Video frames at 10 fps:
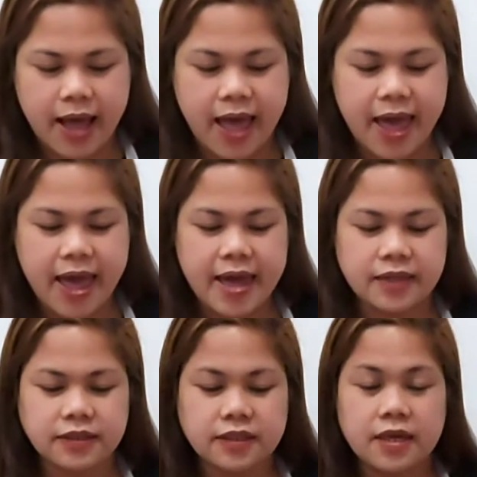
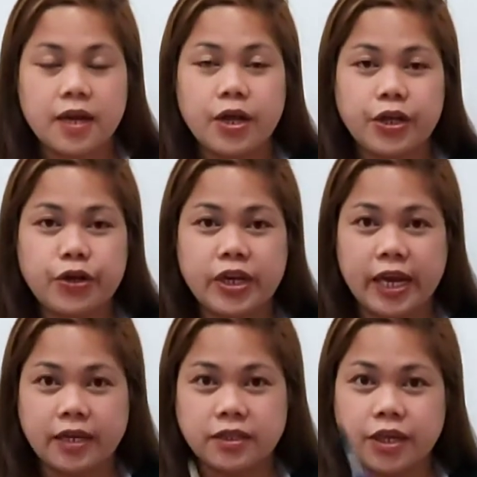And you
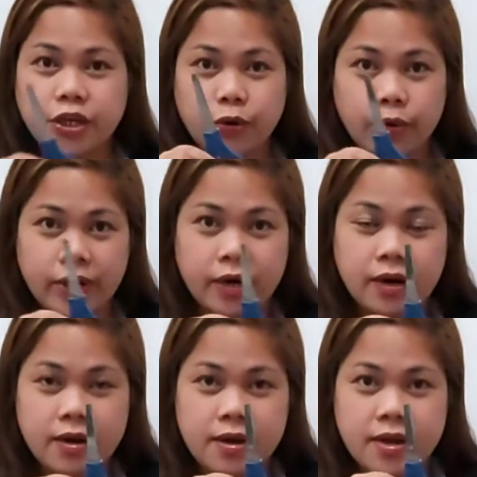need your
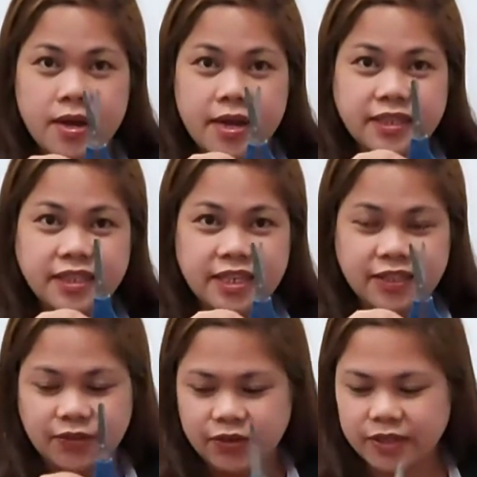
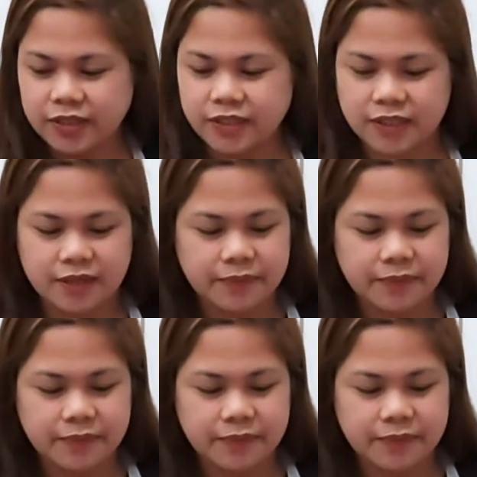scissors,